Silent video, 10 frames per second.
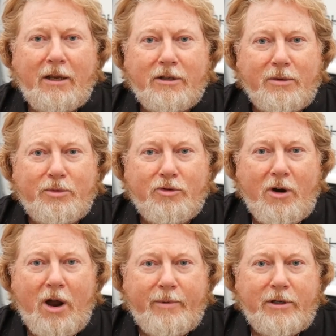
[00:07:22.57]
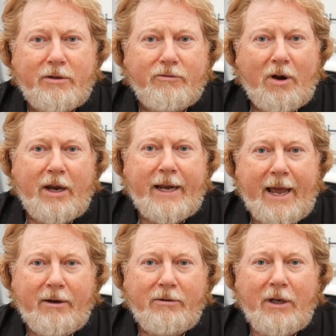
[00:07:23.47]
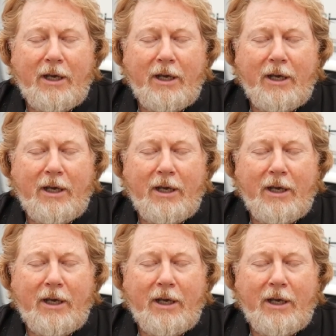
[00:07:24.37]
subscribers right now,